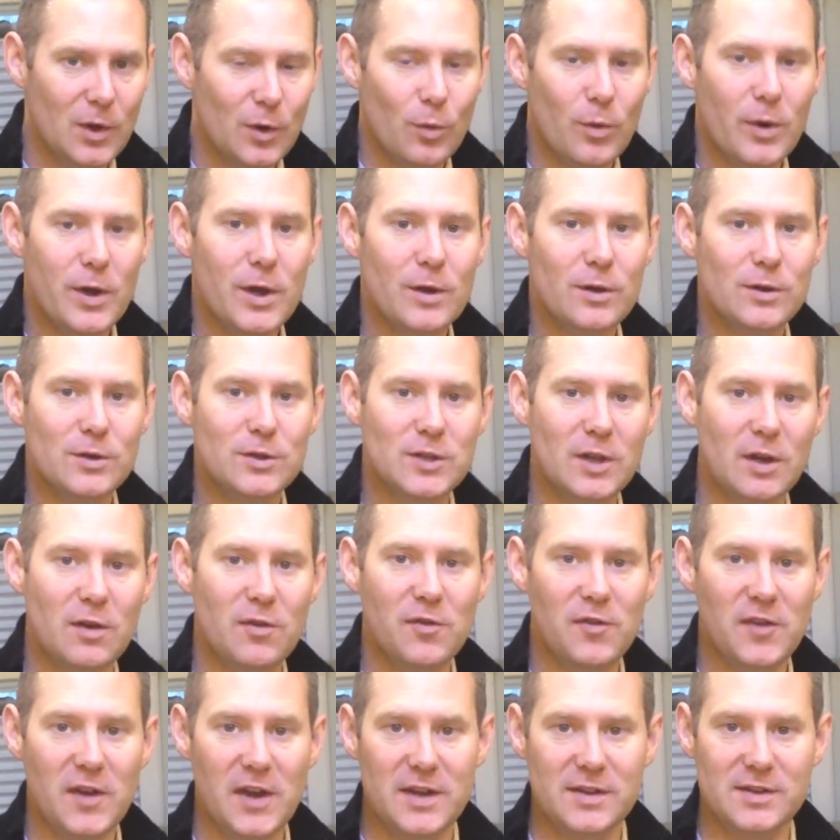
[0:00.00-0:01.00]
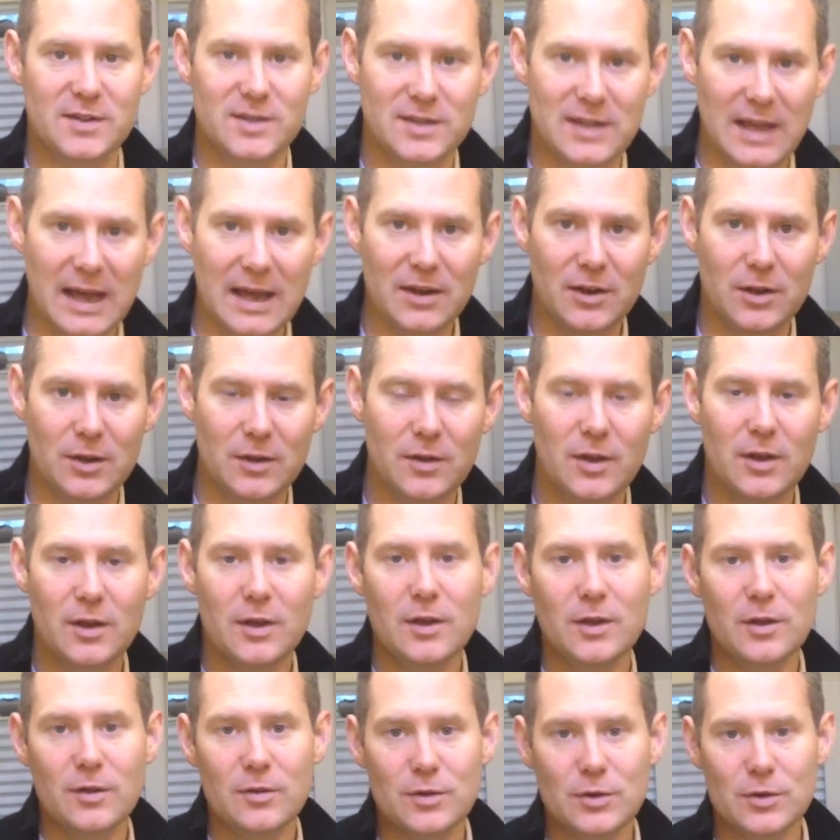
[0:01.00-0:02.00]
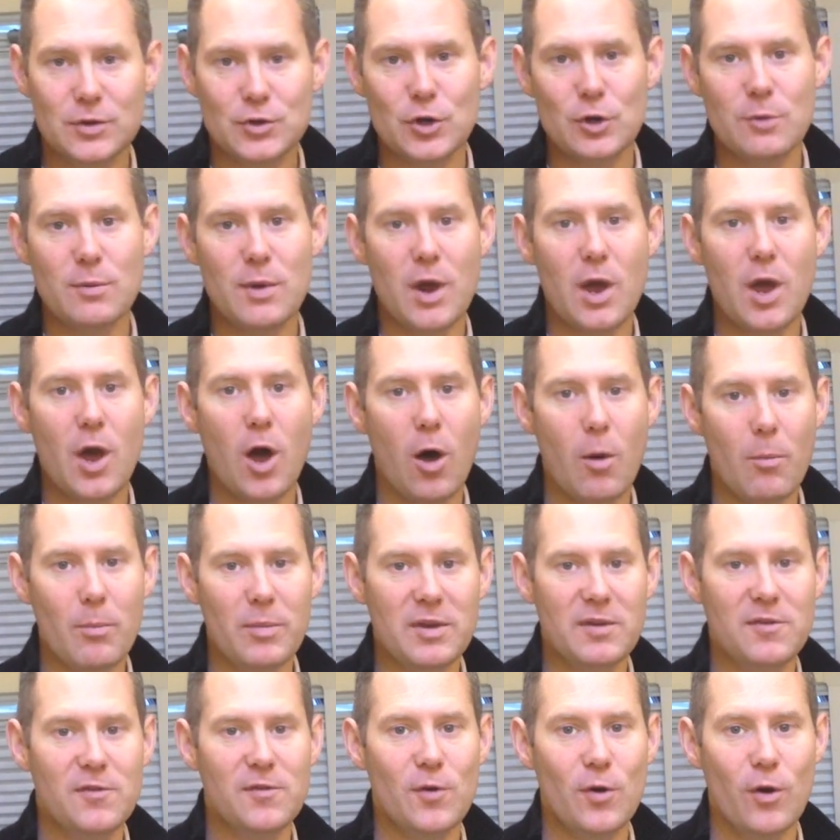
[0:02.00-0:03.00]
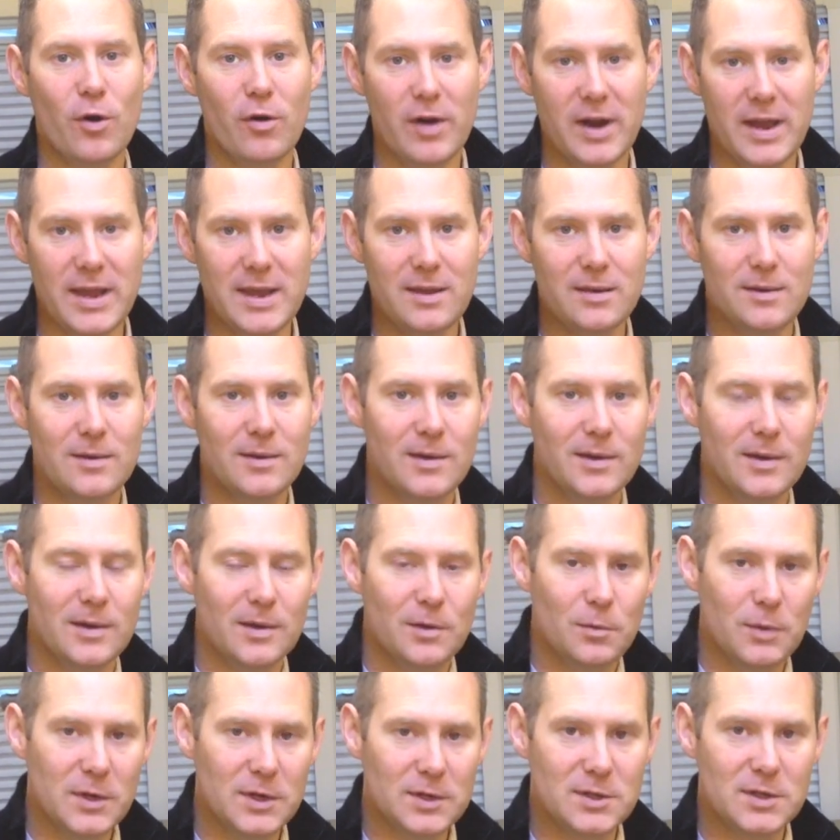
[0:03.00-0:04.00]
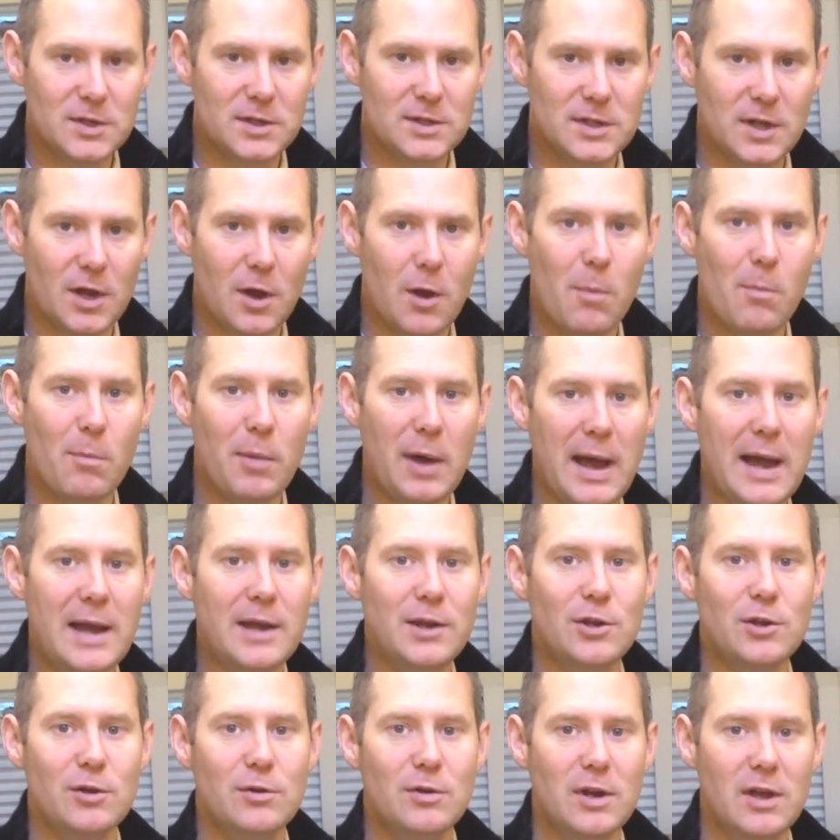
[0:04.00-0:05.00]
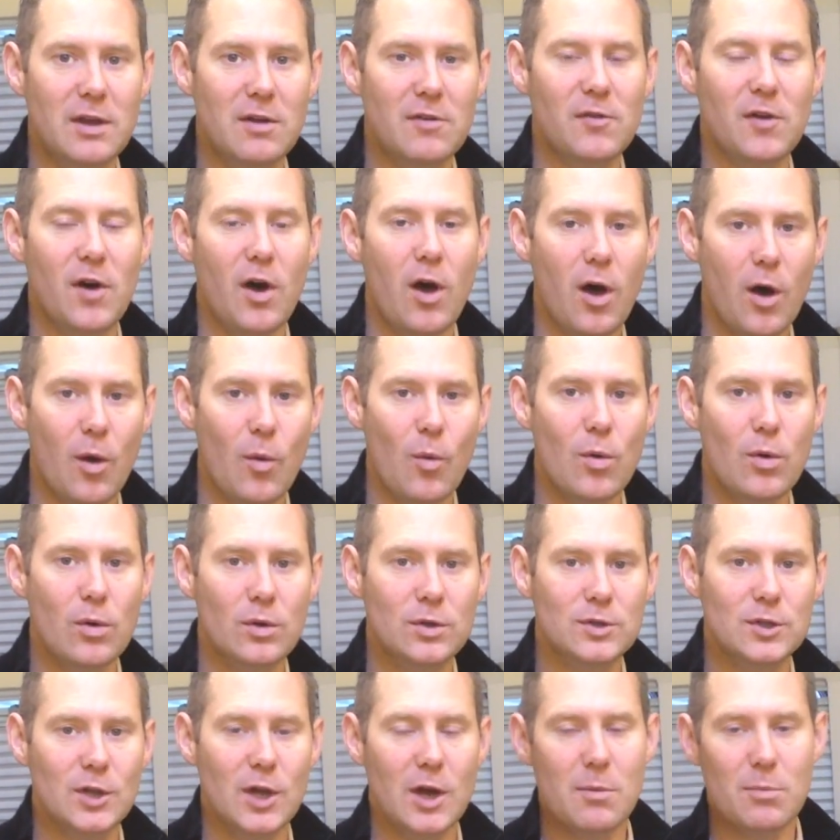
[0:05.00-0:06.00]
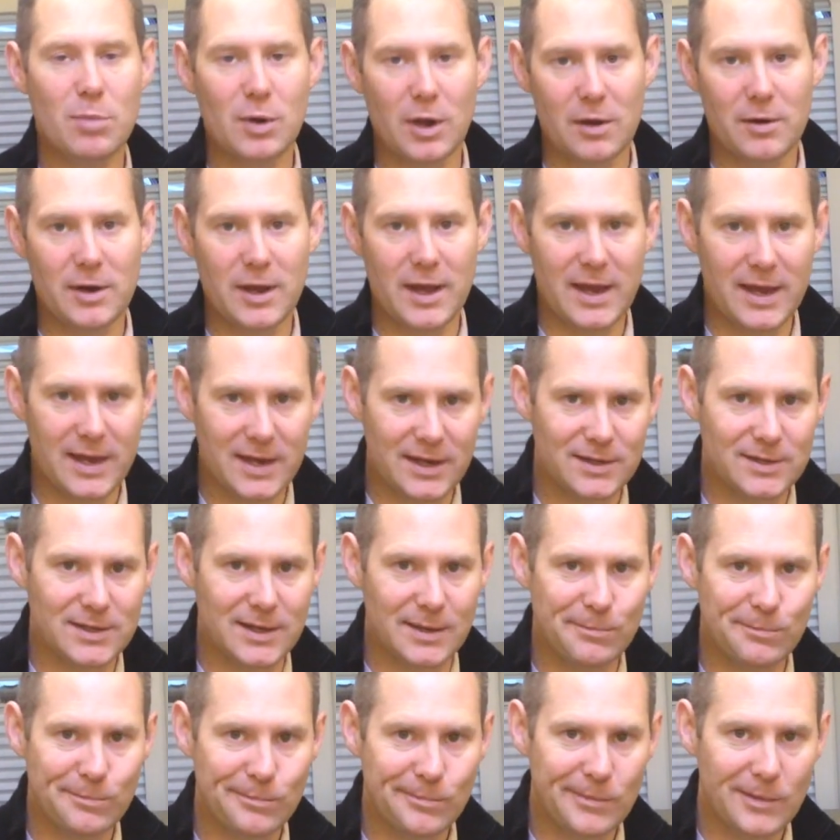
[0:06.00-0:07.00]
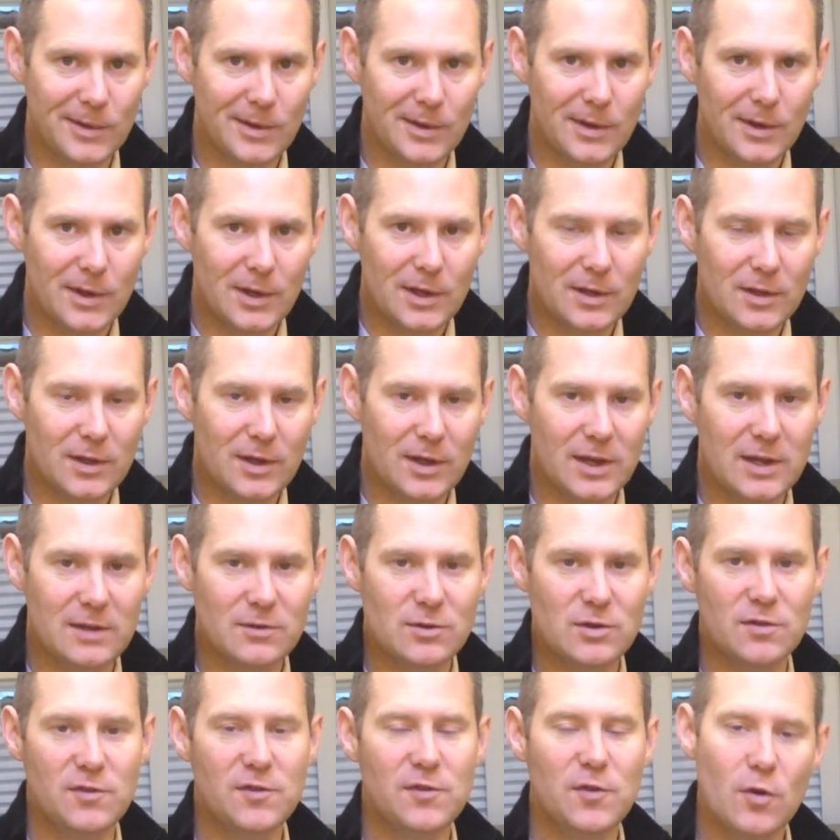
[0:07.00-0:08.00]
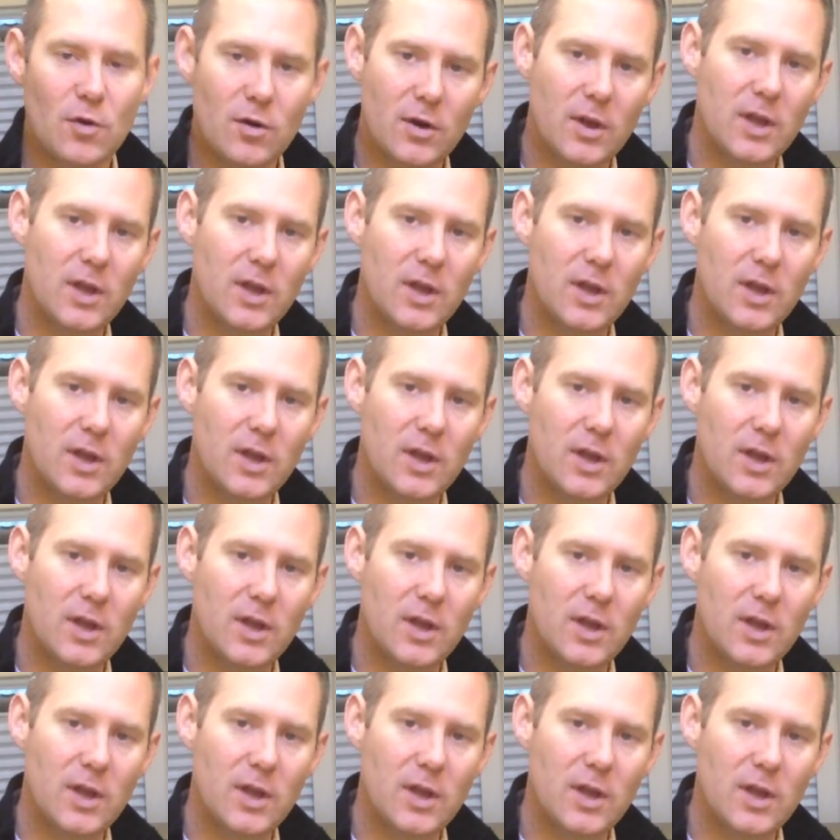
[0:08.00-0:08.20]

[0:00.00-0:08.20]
We also fit as standard the Truma Combi 4E, which is a combined unit for hot water and blown air heating that gives you 4